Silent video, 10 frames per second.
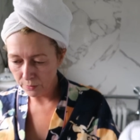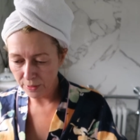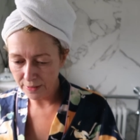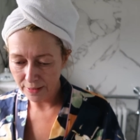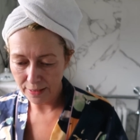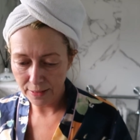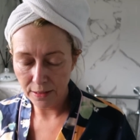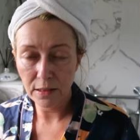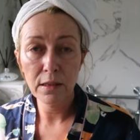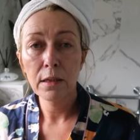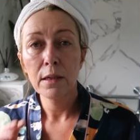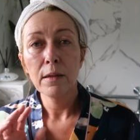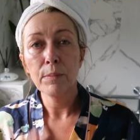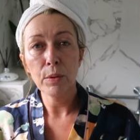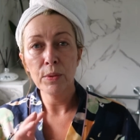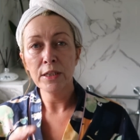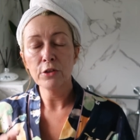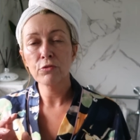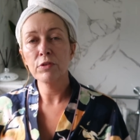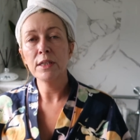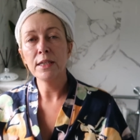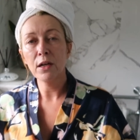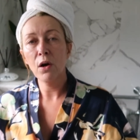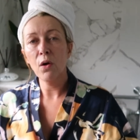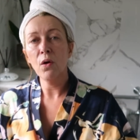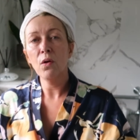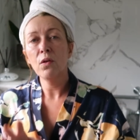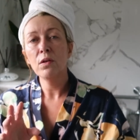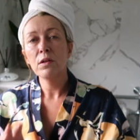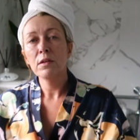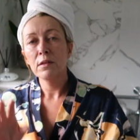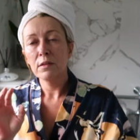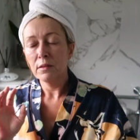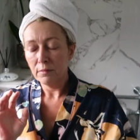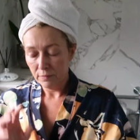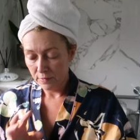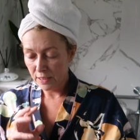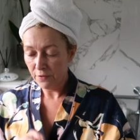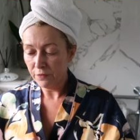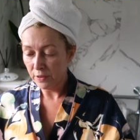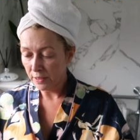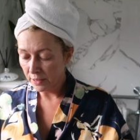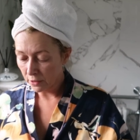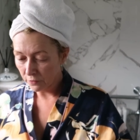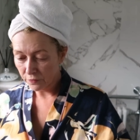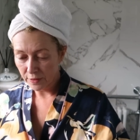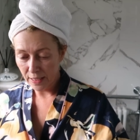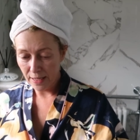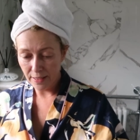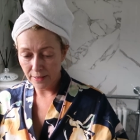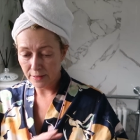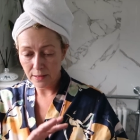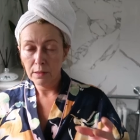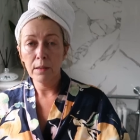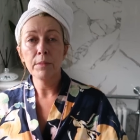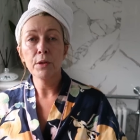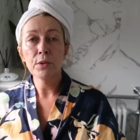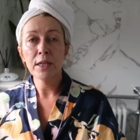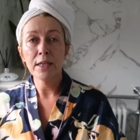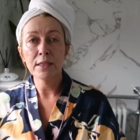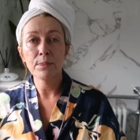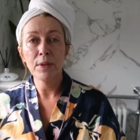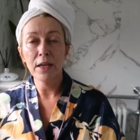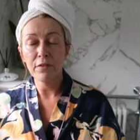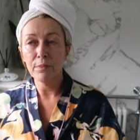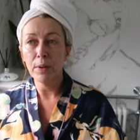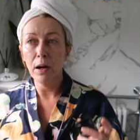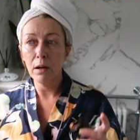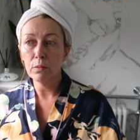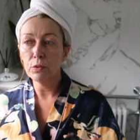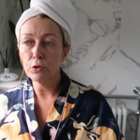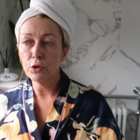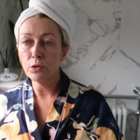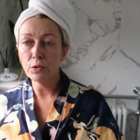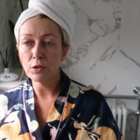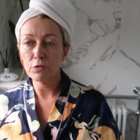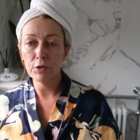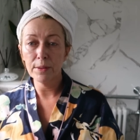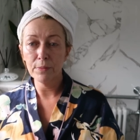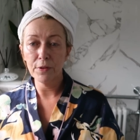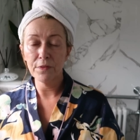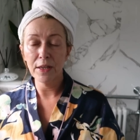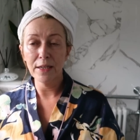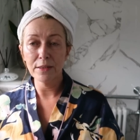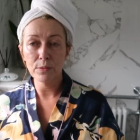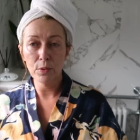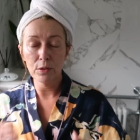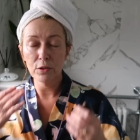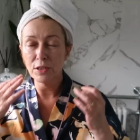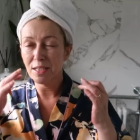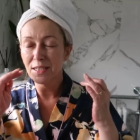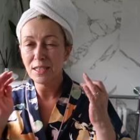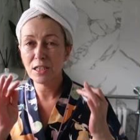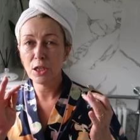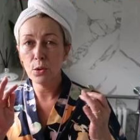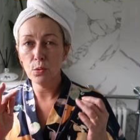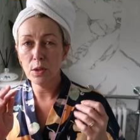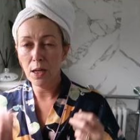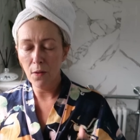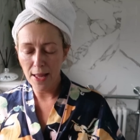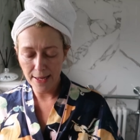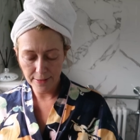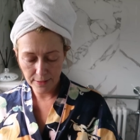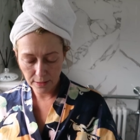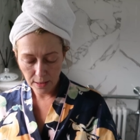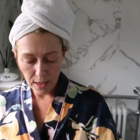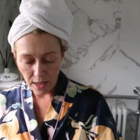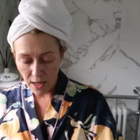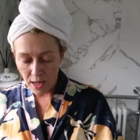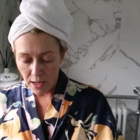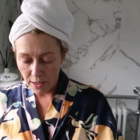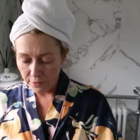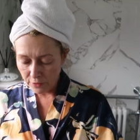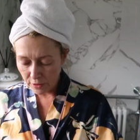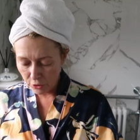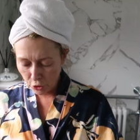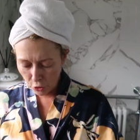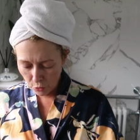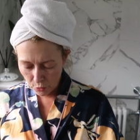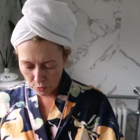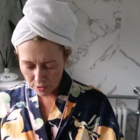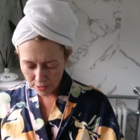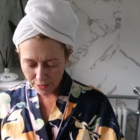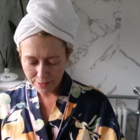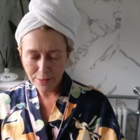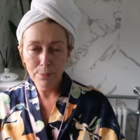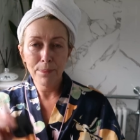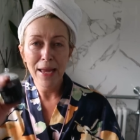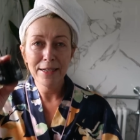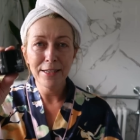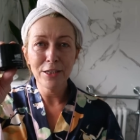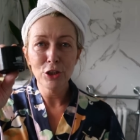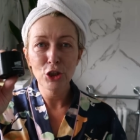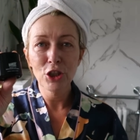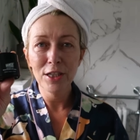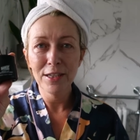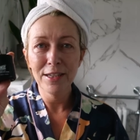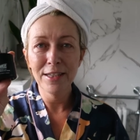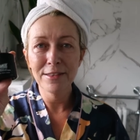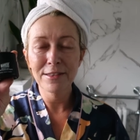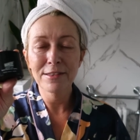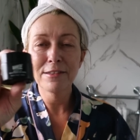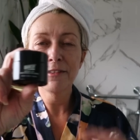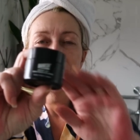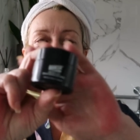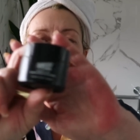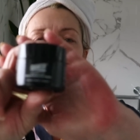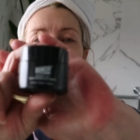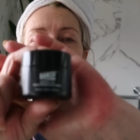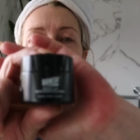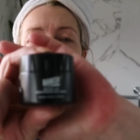know where that is. But when it's really hot, definitely go for that. It's their milky SPF, but I would use a cream with that as well because it's so light. And new is the Banish Instant Lift